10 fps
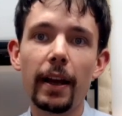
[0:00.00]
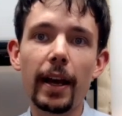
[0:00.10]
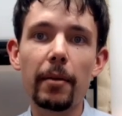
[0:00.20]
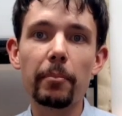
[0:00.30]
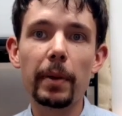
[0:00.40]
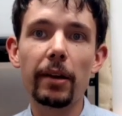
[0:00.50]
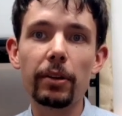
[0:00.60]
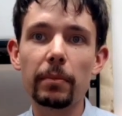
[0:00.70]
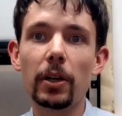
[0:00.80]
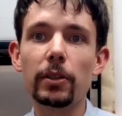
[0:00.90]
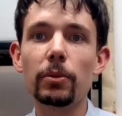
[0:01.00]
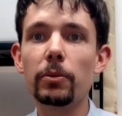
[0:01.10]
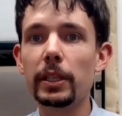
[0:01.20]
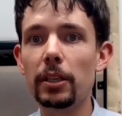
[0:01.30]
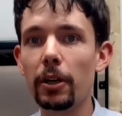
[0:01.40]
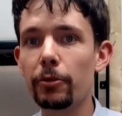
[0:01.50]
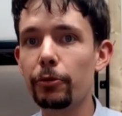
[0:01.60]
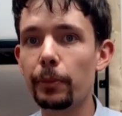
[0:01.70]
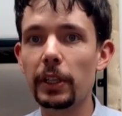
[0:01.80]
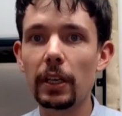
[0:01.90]
and bearing in mind what we know
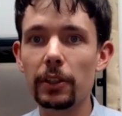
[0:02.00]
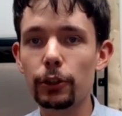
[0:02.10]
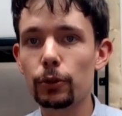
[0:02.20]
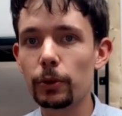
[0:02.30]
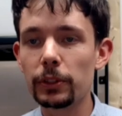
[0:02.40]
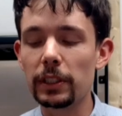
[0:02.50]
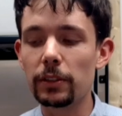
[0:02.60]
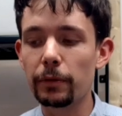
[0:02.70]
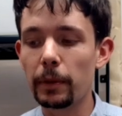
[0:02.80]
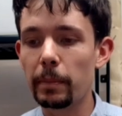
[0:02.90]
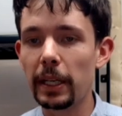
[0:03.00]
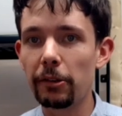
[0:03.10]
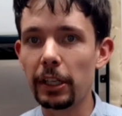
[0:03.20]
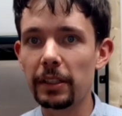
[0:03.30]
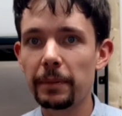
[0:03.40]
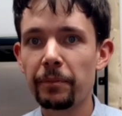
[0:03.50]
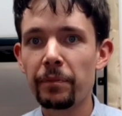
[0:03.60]
from the other sources of the period.